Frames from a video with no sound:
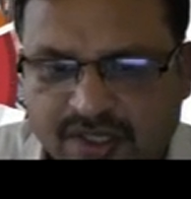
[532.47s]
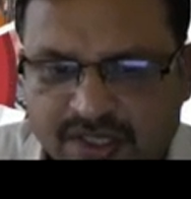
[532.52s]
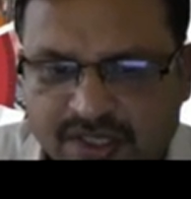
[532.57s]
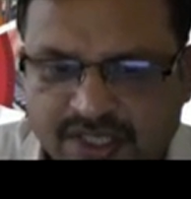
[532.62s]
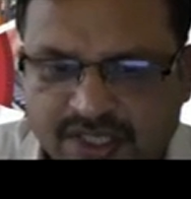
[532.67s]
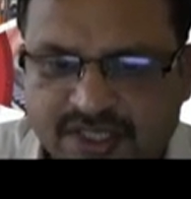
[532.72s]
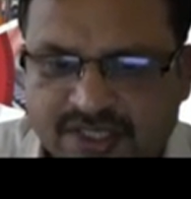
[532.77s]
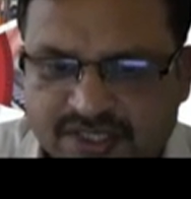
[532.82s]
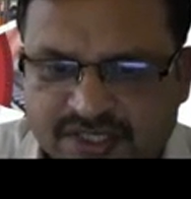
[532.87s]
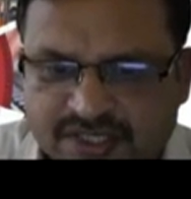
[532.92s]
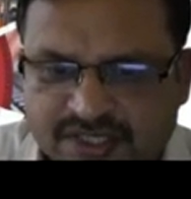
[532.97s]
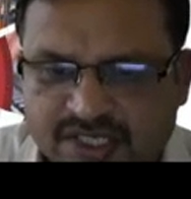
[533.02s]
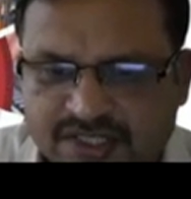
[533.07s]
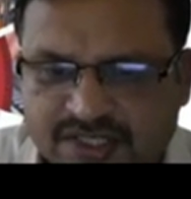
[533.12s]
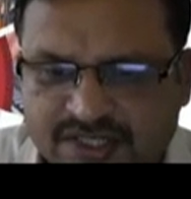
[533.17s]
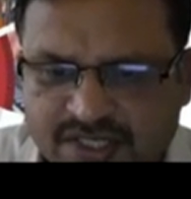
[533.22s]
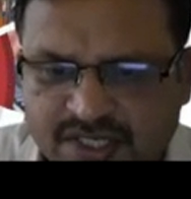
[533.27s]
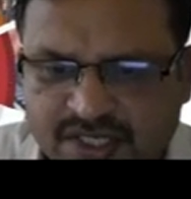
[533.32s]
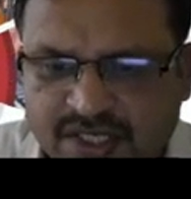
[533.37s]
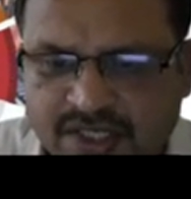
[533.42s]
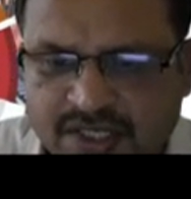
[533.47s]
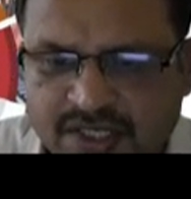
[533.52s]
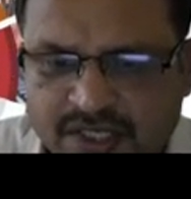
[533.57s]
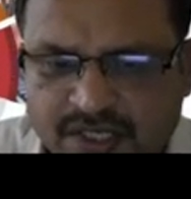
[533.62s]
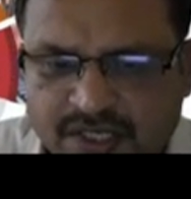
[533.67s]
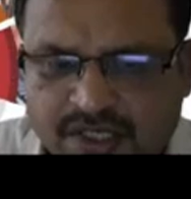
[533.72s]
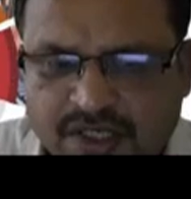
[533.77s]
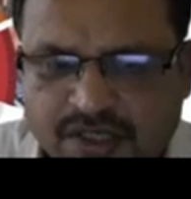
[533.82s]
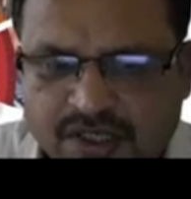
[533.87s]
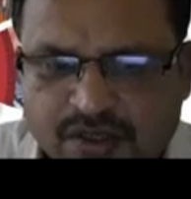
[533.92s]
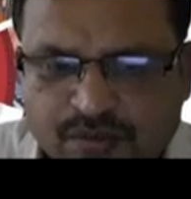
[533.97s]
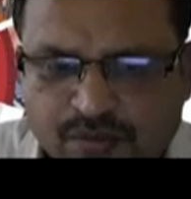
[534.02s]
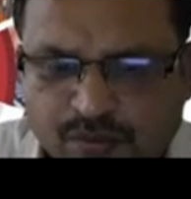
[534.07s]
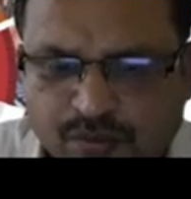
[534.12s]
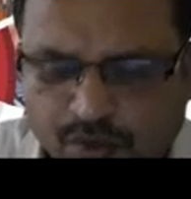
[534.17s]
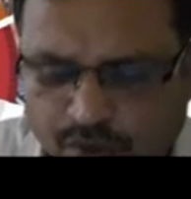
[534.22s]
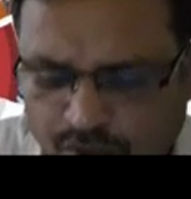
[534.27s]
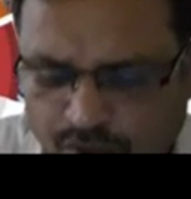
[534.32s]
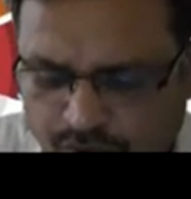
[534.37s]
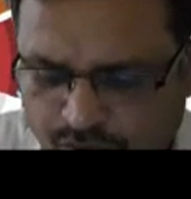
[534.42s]
It results in
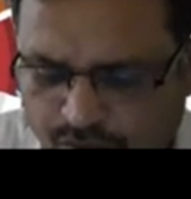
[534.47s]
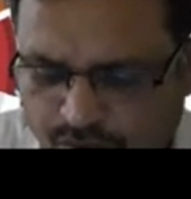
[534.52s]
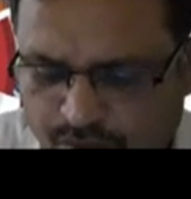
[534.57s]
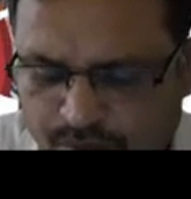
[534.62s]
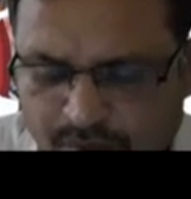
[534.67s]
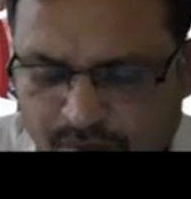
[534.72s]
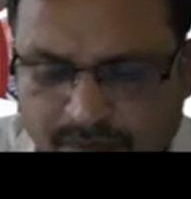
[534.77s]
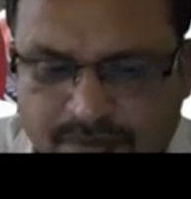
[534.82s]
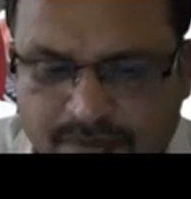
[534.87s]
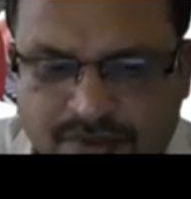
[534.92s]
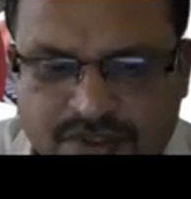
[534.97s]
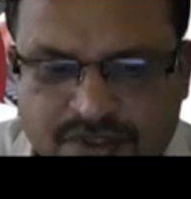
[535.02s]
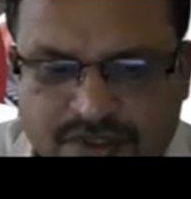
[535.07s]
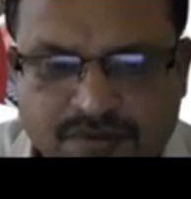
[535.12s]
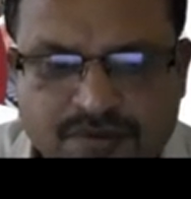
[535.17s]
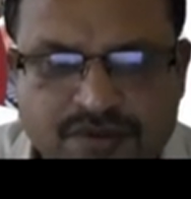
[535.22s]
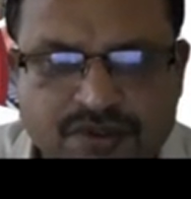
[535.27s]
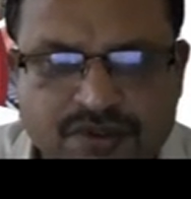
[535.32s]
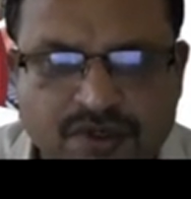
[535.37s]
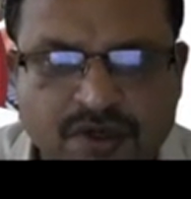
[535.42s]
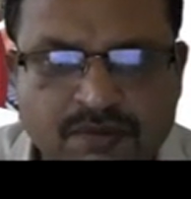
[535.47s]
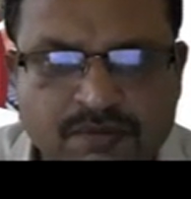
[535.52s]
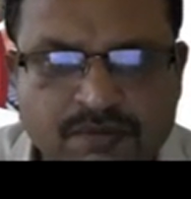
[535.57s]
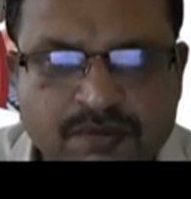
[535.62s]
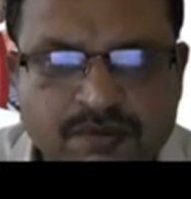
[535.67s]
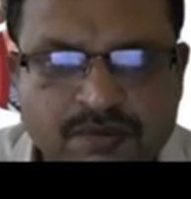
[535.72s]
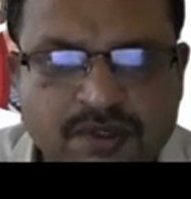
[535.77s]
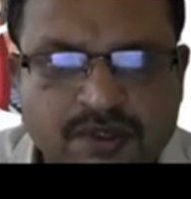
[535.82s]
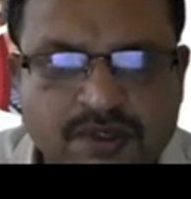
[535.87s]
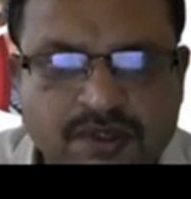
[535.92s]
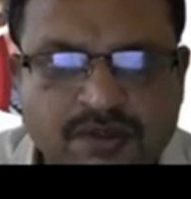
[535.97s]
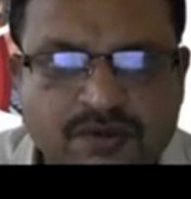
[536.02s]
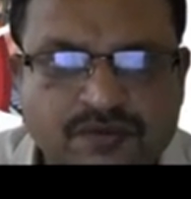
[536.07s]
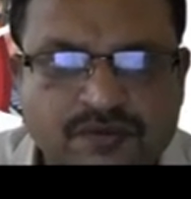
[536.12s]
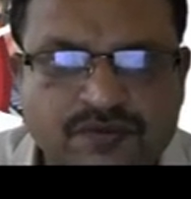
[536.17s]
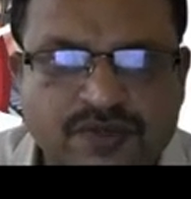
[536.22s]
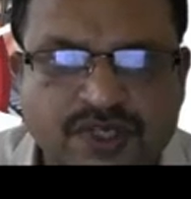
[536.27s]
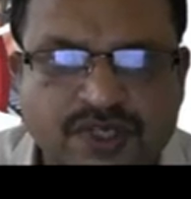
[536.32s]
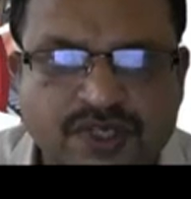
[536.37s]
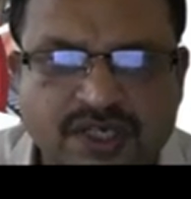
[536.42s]
more uniform distribution of
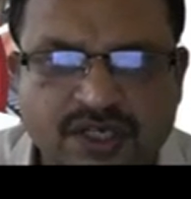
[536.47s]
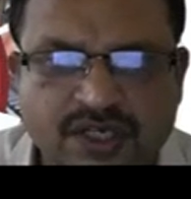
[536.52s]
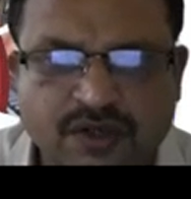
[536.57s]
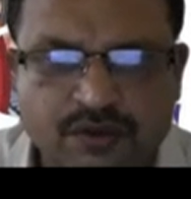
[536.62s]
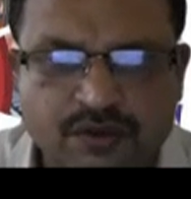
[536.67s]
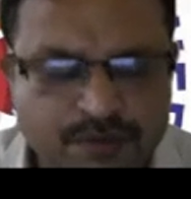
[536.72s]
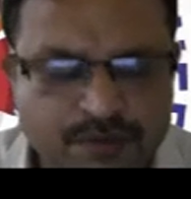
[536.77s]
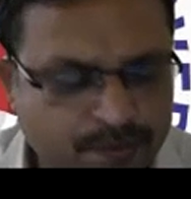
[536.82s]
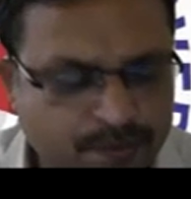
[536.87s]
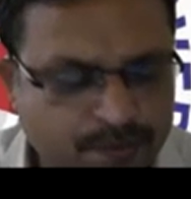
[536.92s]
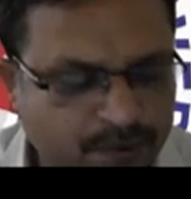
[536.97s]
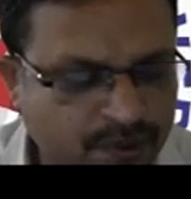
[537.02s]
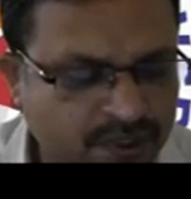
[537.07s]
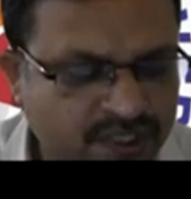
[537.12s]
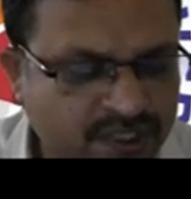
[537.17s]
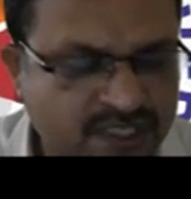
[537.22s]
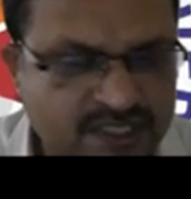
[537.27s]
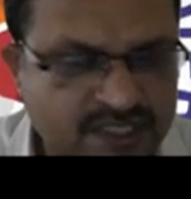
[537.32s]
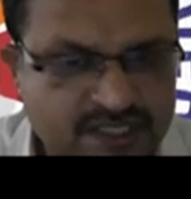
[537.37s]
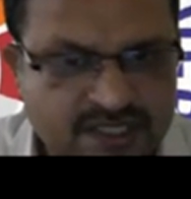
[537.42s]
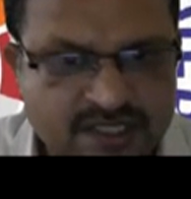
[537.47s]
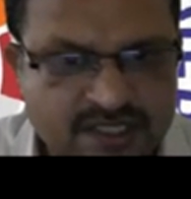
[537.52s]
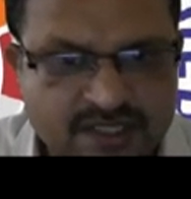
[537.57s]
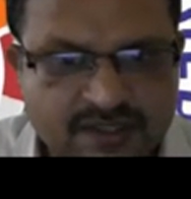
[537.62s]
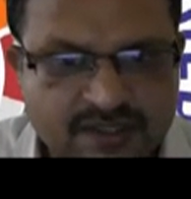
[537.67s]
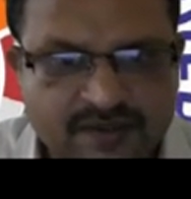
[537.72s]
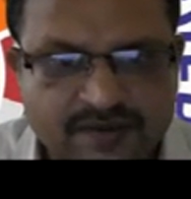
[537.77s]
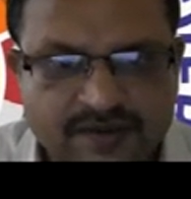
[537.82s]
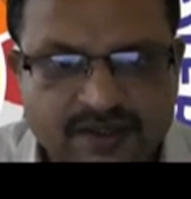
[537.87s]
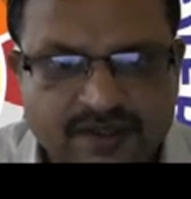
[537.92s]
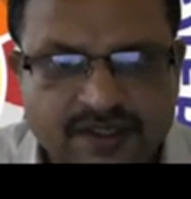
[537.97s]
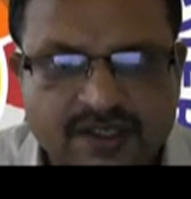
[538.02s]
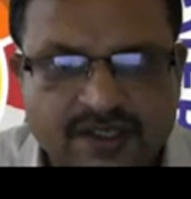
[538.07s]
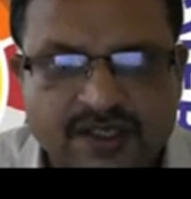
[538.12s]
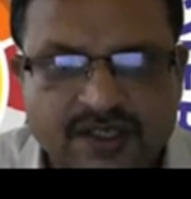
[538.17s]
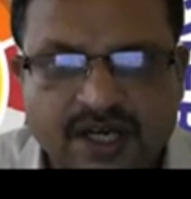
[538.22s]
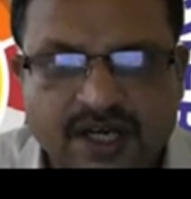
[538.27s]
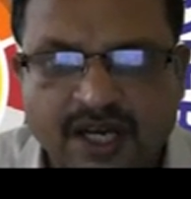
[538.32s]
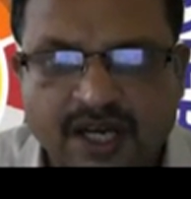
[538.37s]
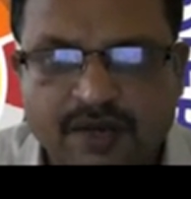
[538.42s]
wear. Now, before this,
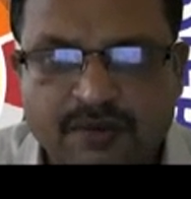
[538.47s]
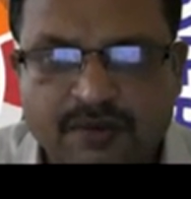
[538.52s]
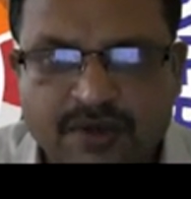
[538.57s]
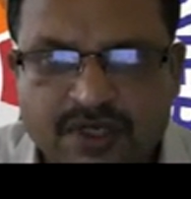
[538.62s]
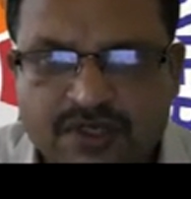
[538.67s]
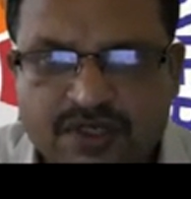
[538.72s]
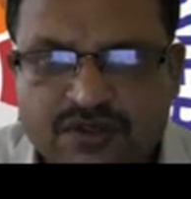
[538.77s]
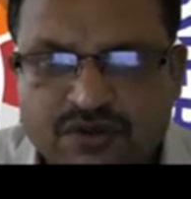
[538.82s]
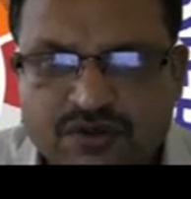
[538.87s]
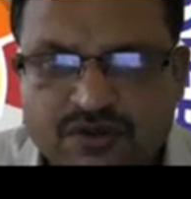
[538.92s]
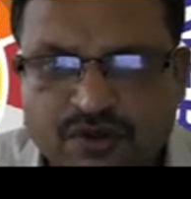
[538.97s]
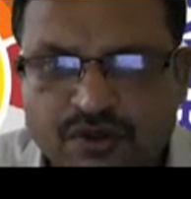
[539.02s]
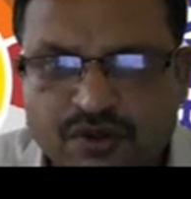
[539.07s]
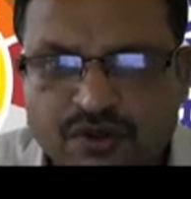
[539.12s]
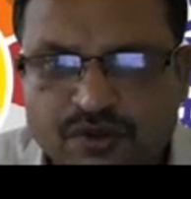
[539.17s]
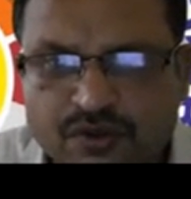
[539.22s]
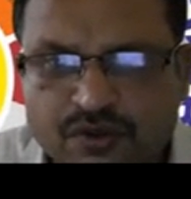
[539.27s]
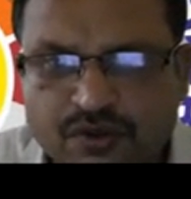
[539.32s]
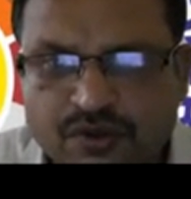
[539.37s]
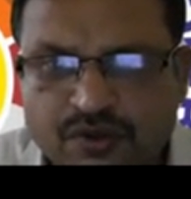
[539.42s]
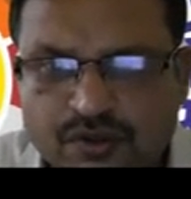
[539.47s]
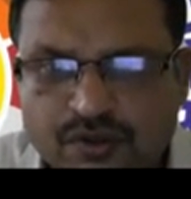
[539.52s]
I will show you